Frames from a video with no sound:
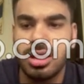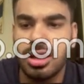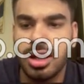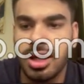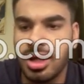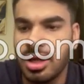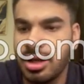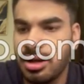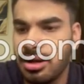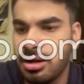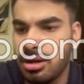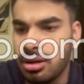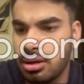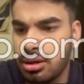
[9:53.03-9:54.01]

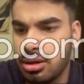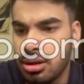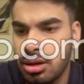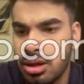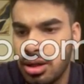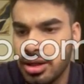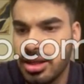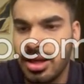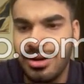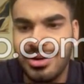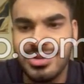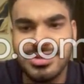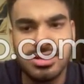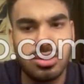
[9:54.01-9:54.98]
And Yeah,
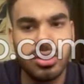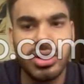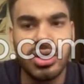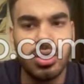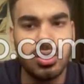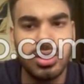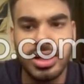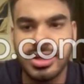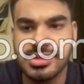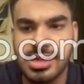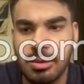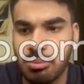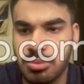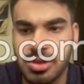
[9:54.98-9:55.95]
let's look into the
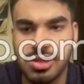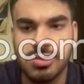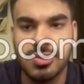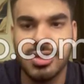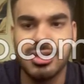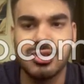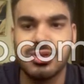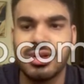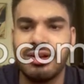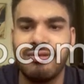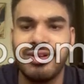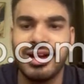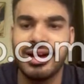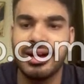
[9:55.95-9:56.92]
examples one so that
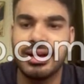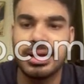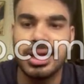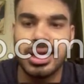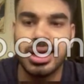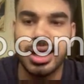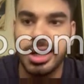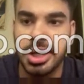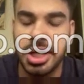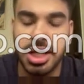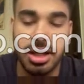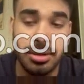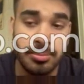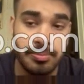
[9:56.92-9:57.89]
we get a clear
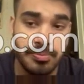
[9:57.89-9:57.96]
idea.